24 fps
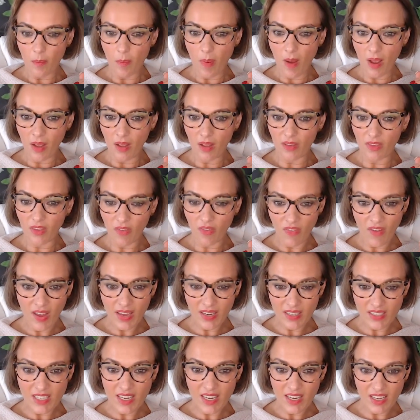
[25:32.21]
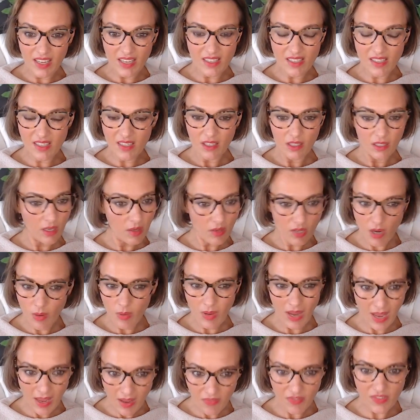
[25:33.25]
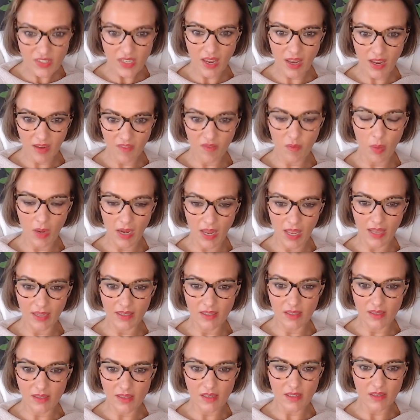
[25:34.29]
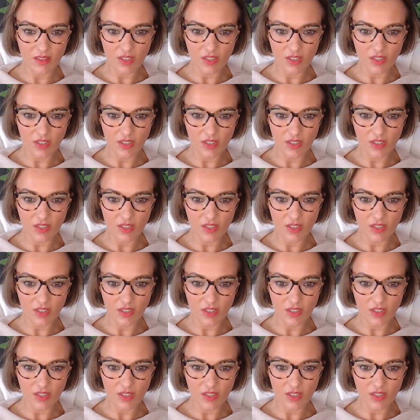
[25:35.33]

But the fact is, you don't have to have plans.